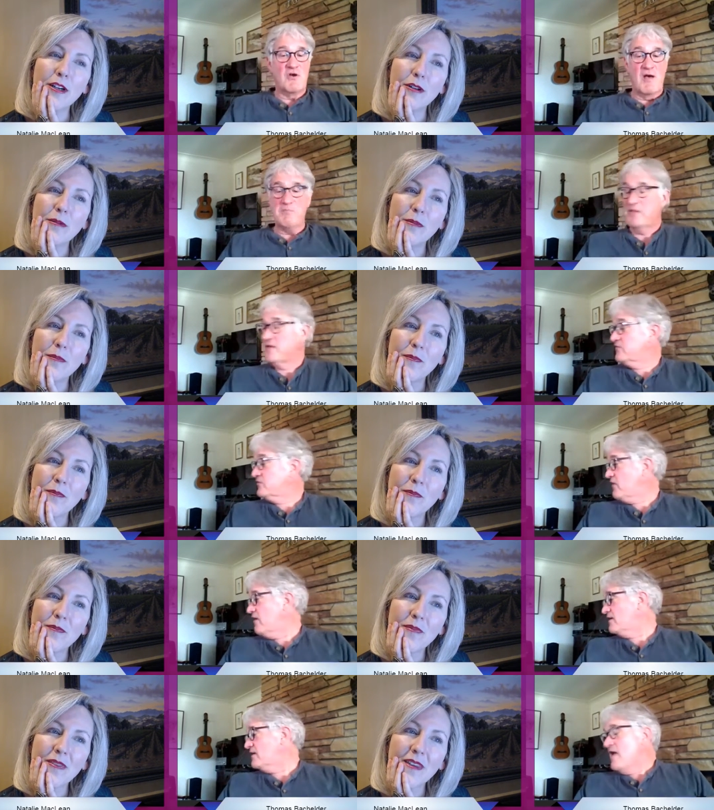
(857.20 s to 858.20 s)
Speaker 1: show, I'll play a
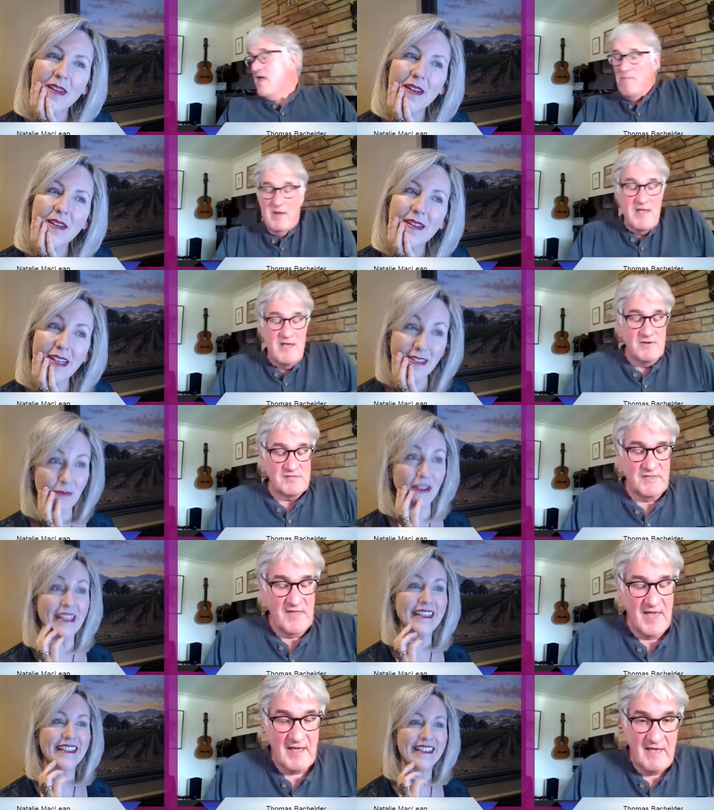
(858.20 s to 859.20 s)
song. Yes, but please. here's the
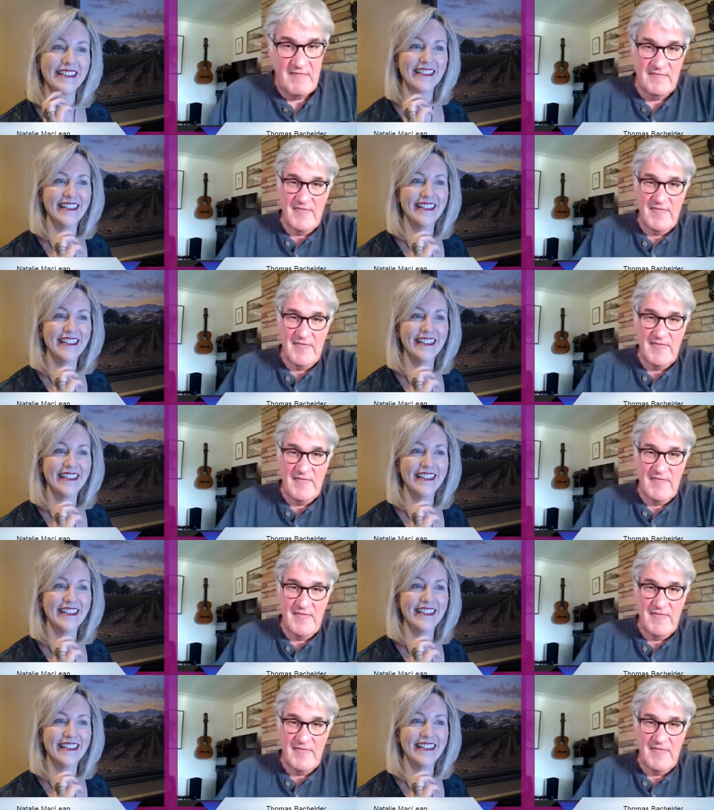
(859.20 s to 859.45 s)
thing